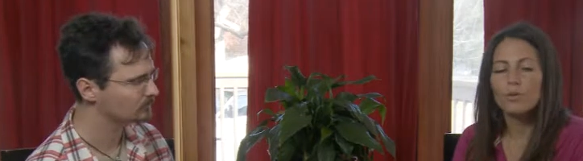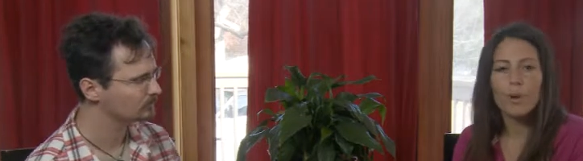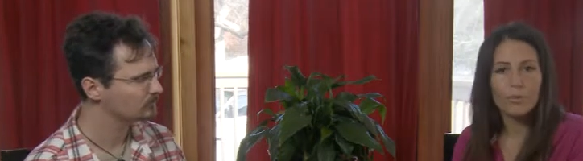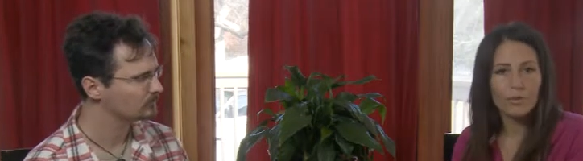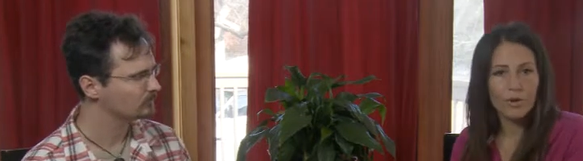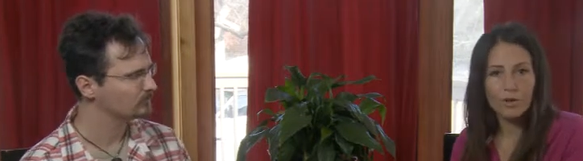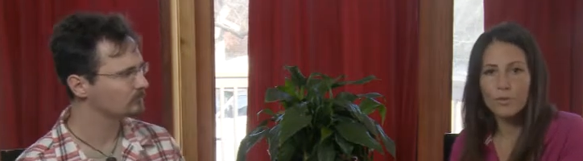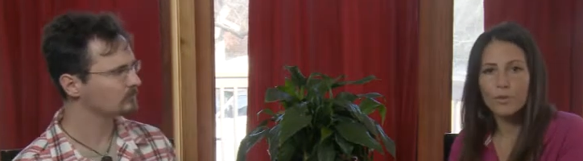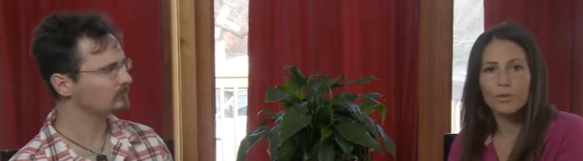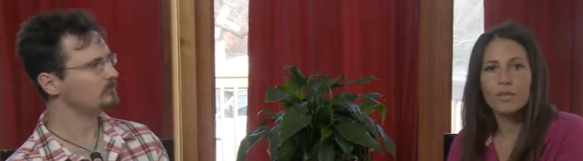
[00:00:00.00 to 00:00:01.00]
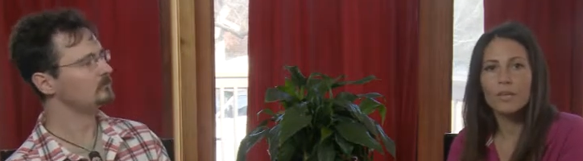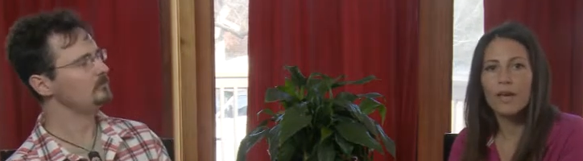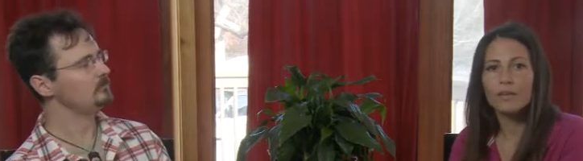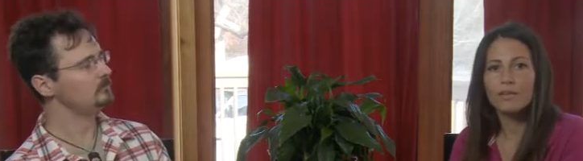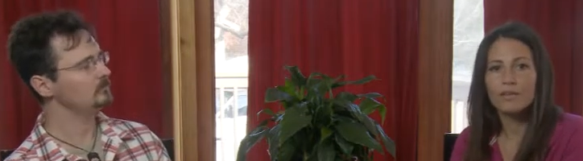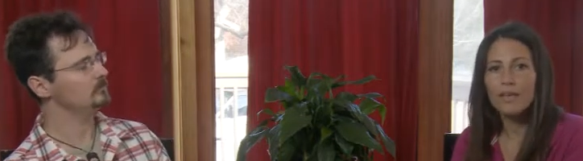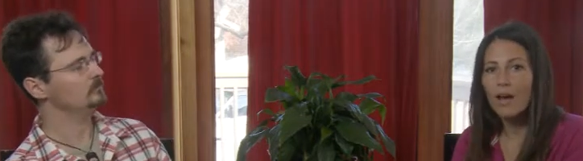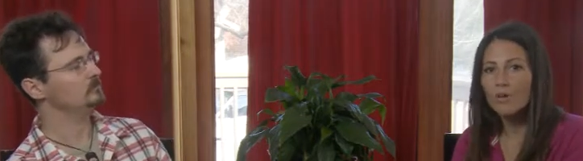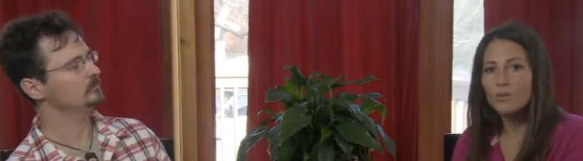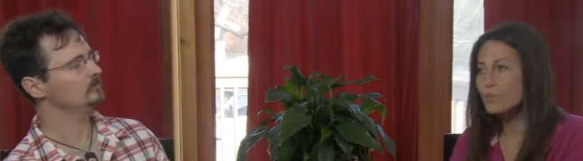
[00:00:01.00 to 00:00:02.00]
Speaker 1: was a member of our community and his
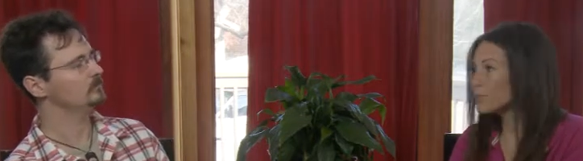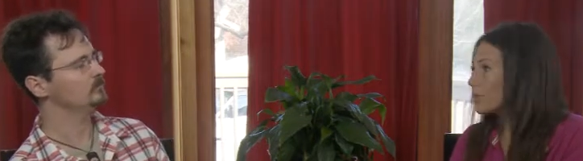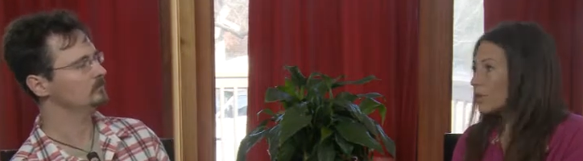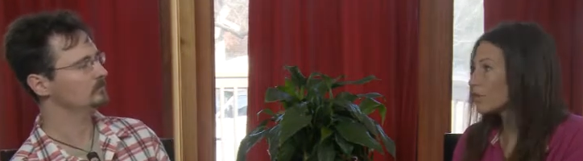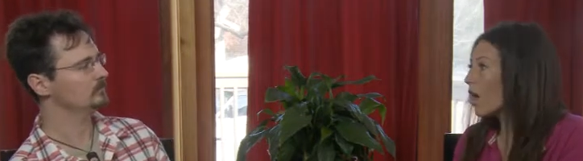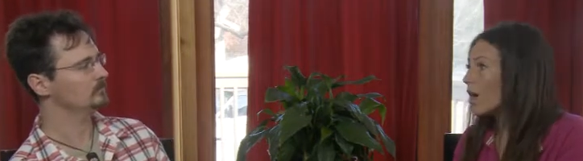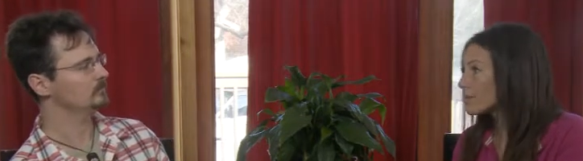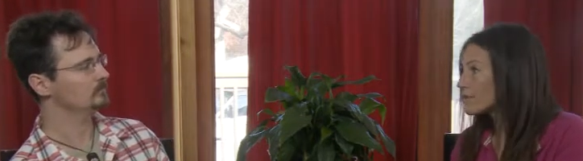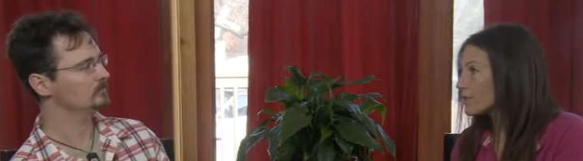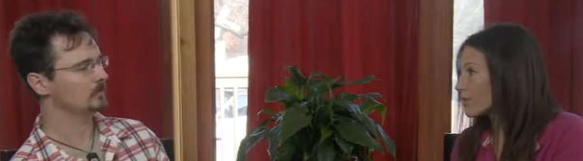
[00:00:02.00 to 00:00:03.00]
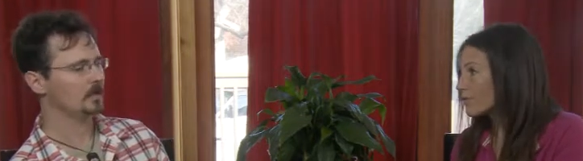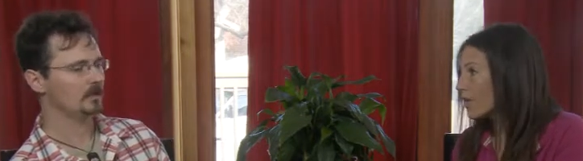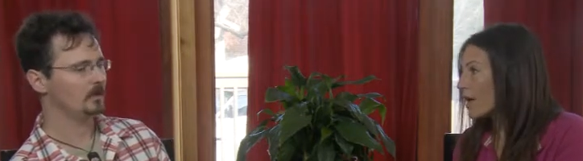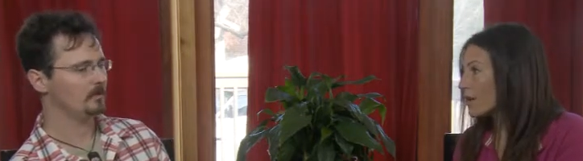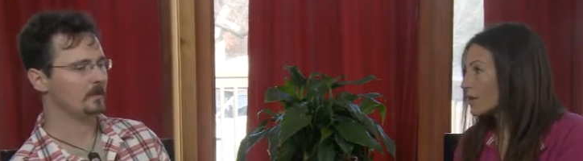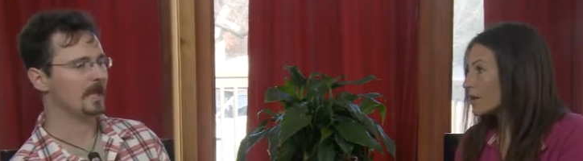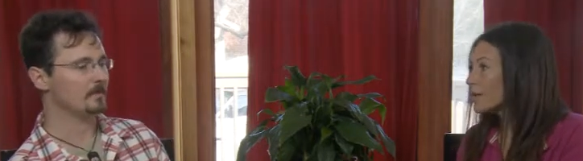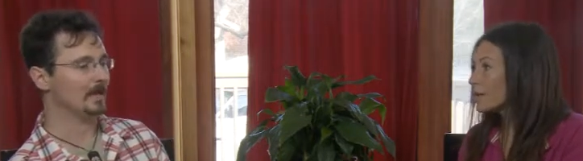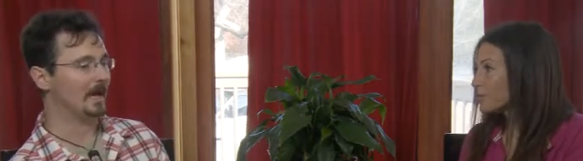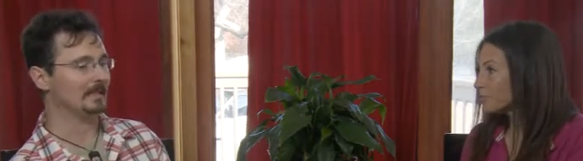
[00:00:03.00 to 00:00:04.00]
house was being lost to the flood.
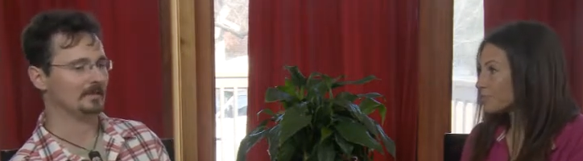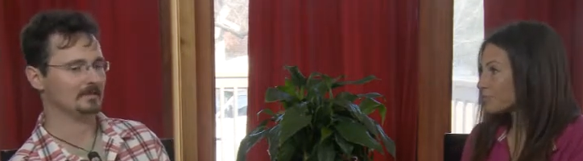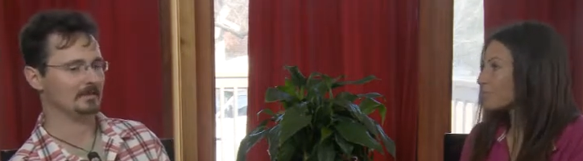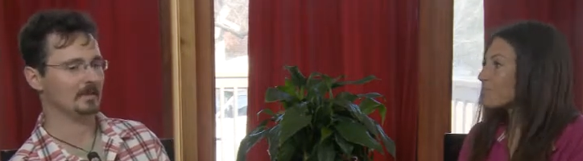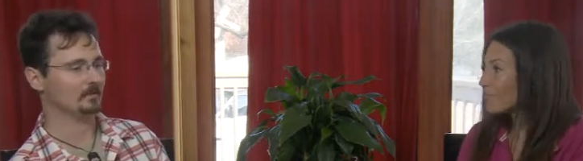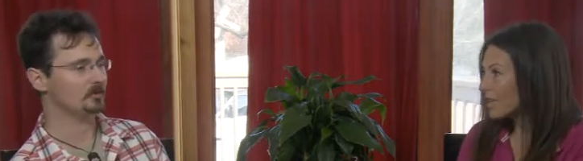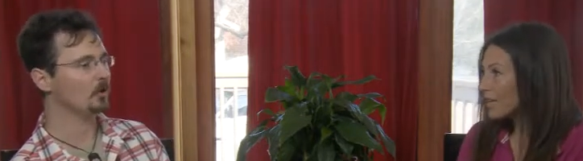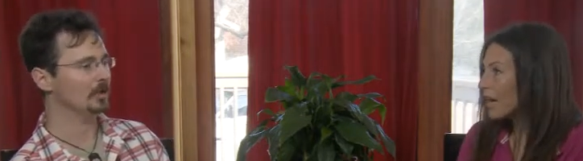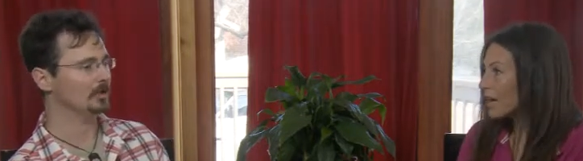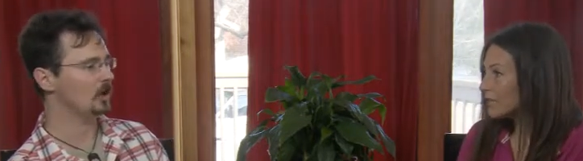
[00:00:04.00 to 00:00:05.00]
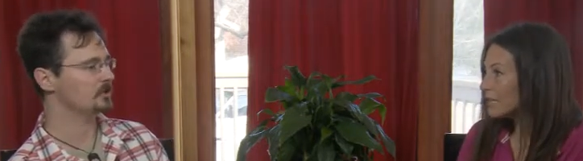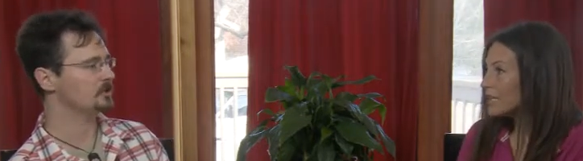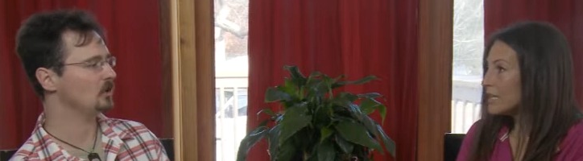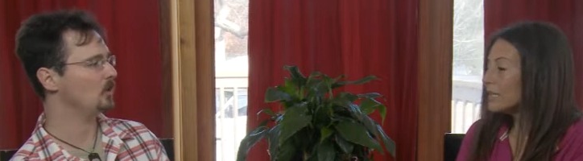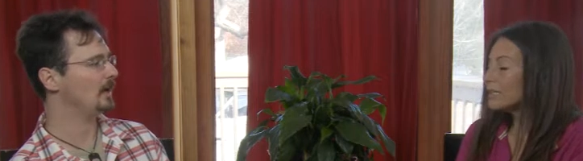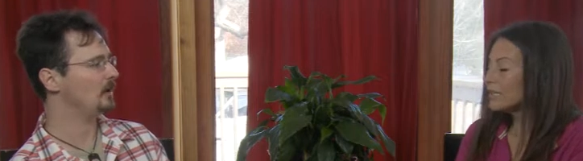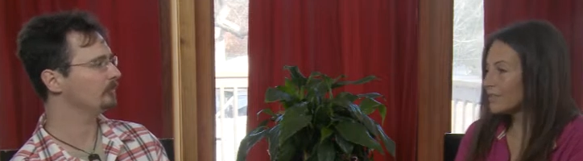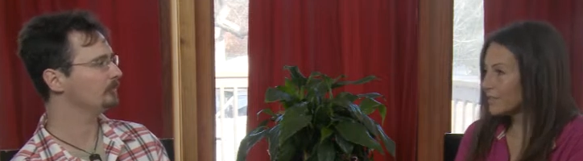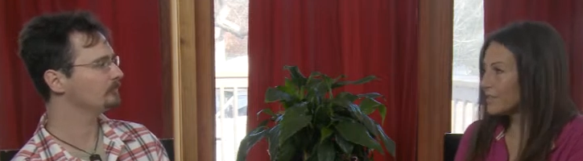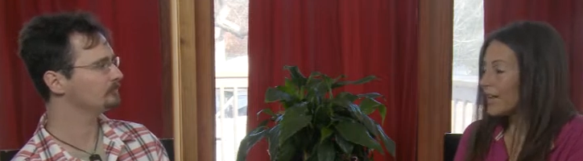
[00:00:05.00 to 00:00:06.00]
Speaker 2: Became an island, yeah. Totally yeah. lost his whole
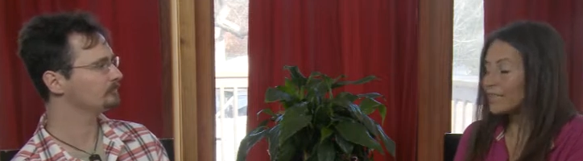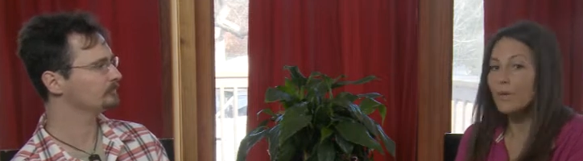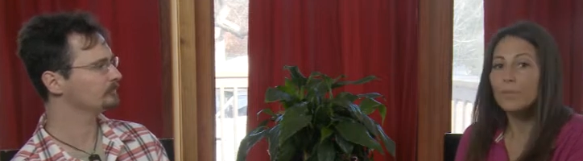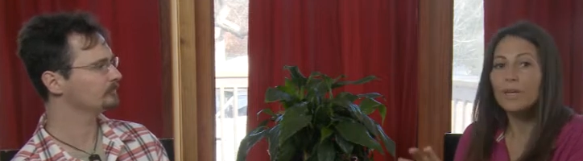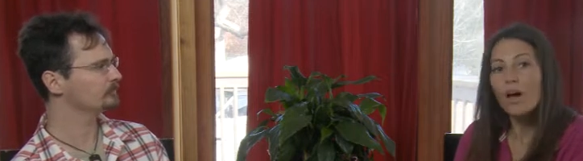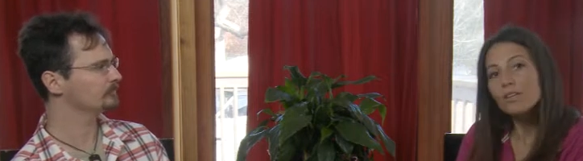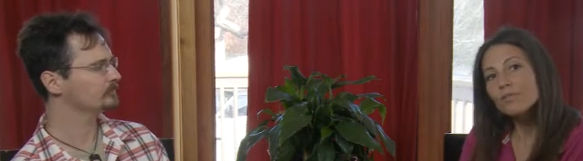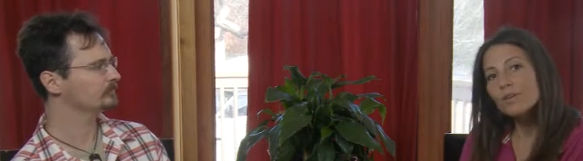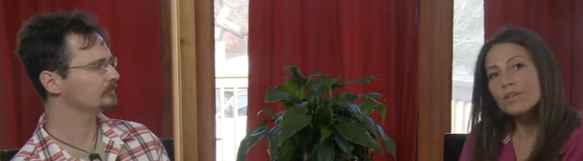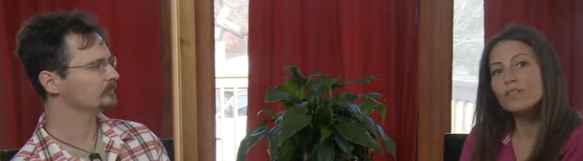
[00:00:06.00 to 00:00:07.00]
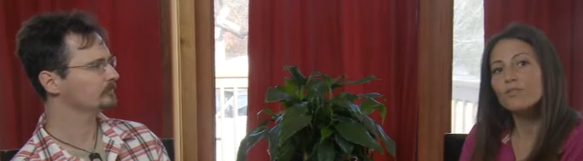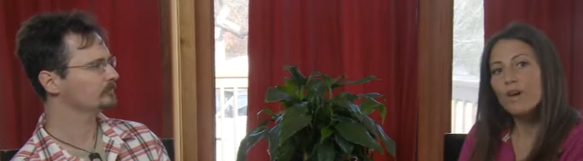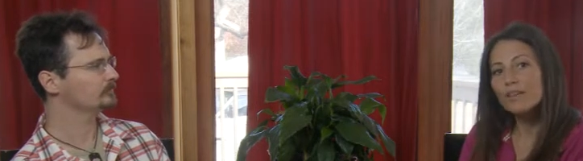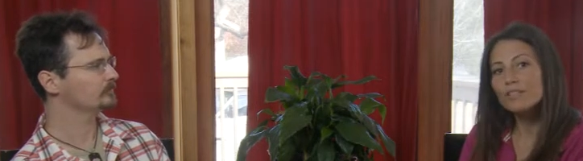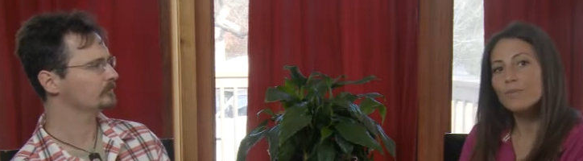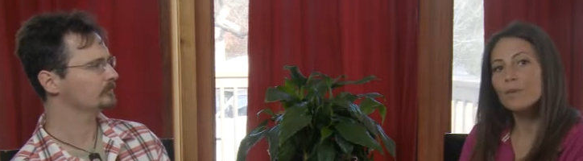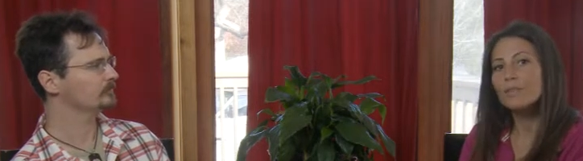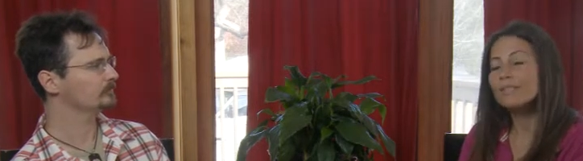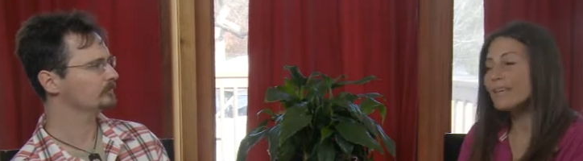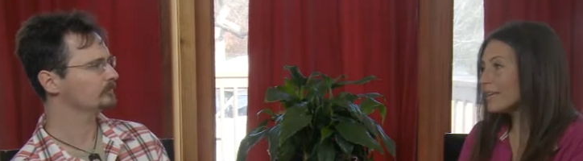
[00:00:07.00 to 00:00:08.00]
house.
Speaker 1: Yes, and because of his
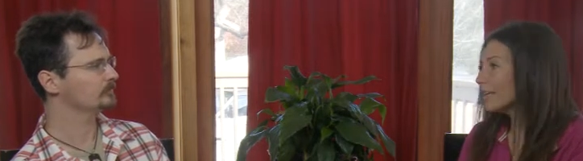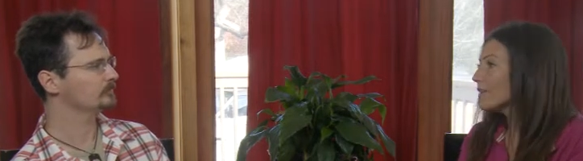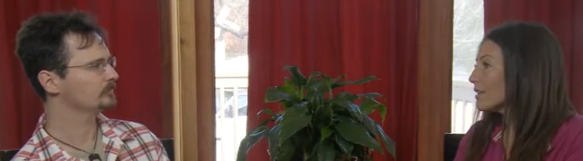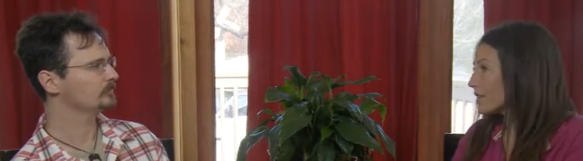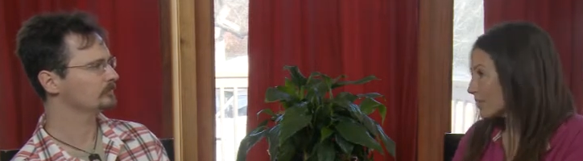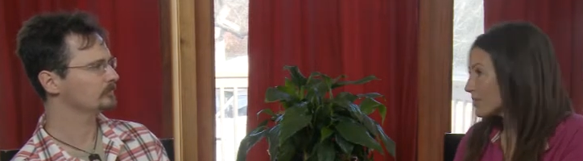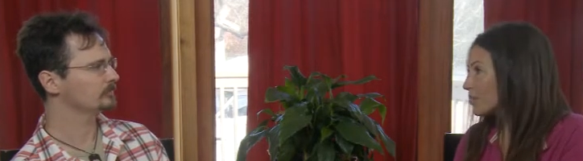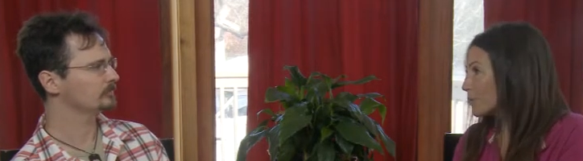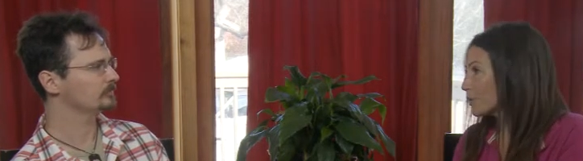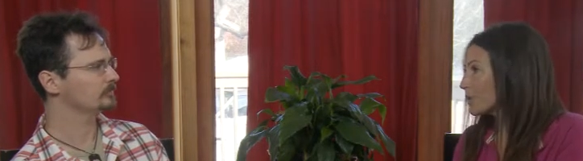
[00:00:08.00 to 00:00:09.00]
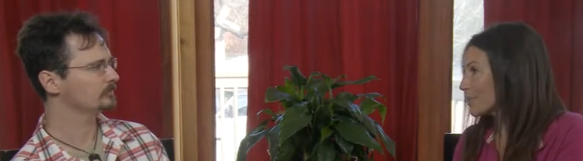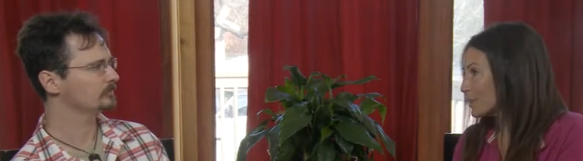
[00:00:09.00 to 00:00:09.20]
investments in this community